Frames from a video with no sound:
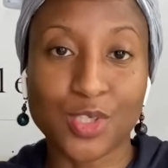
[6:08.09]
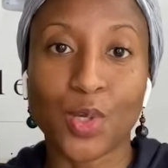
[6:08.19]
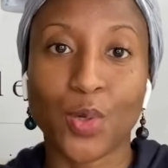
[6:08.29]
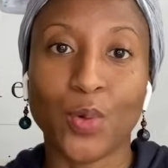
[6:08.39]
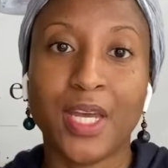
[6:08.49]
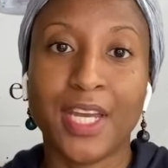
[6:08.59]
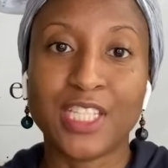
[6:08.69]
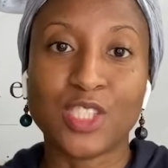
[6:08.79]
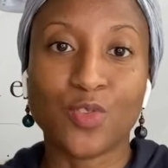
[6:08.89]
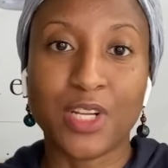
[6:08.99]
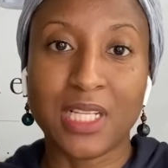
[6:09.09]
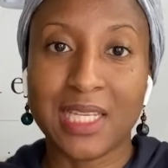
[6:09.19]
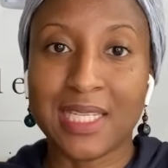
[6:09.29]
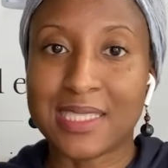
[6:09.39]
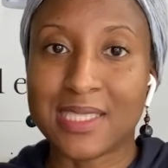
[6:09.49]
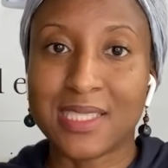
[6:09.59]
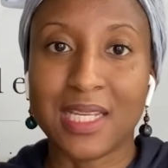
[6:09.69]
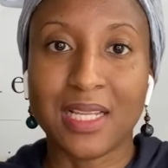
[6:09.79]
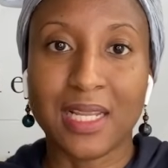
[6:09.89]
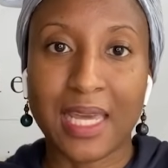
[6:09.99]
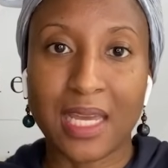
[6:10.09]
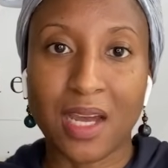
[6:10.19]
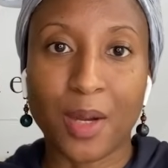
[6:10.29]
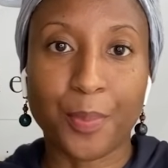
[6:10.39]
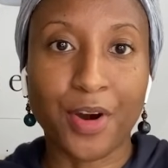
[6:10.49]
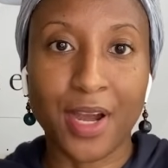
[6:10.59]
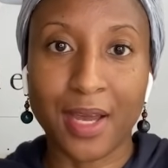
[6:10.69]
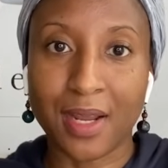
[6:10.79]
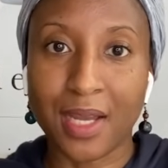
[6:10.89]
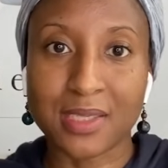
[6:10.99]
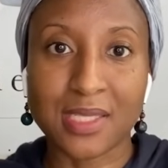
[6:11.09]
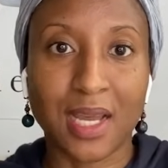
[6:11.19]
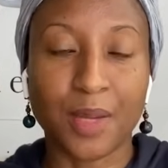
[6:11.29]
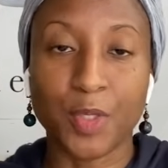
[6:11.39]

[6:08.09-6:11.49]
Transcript: So it's really easy to link a product.